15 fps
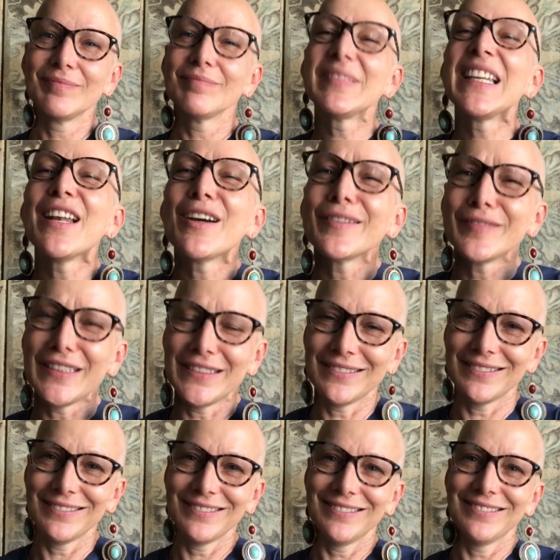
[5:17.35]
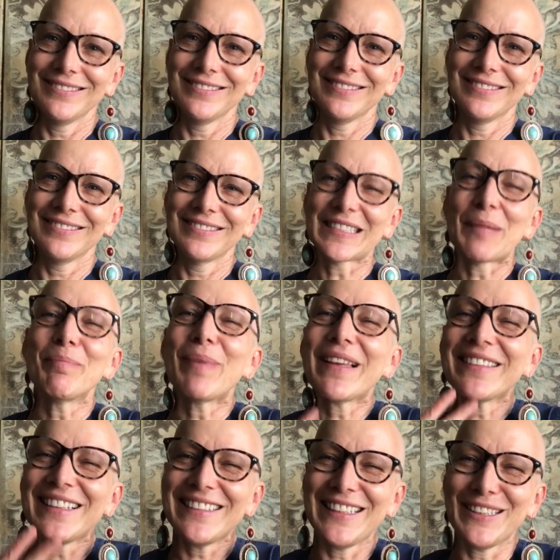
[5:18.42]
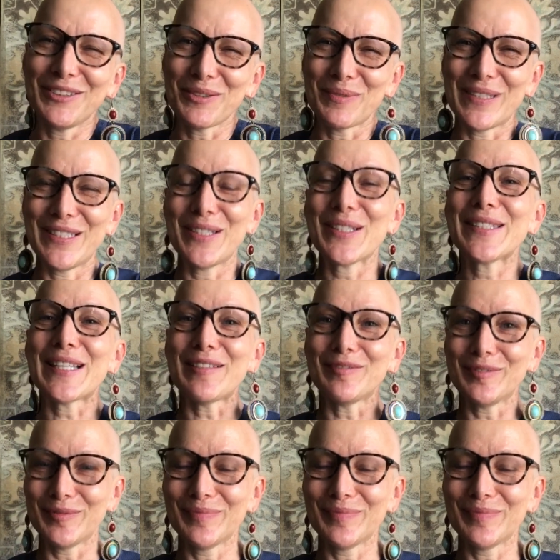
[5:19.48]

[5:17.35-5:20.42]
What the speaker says: be loving, empathetic towards yourself.